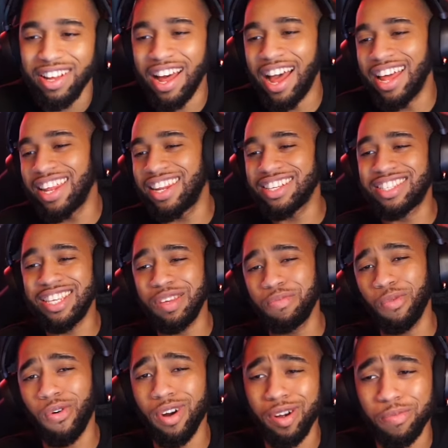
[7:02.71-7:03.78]
I need to see
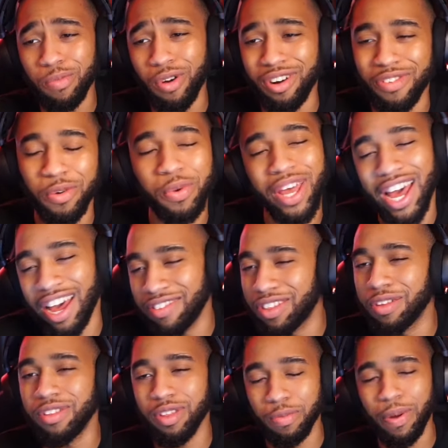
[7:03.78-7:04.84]
more and more of her. We have
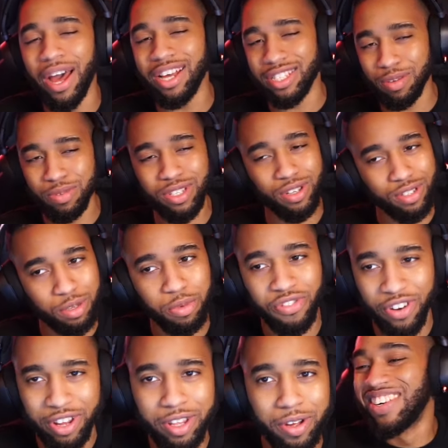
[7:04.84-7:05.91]
the, the past episodes to be
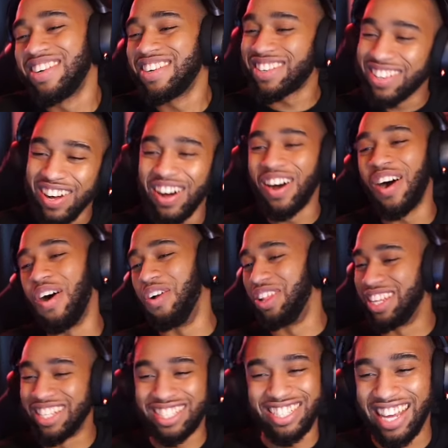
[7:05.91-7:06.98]
fair though.
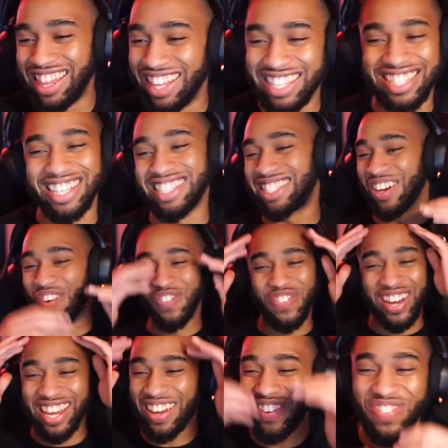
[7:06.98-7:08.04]
Holy shit, this looks so
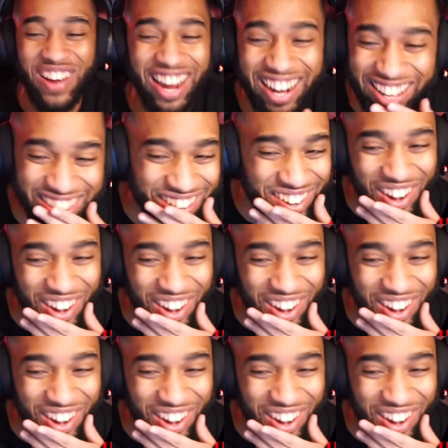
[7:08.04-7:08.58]
fucking fire though.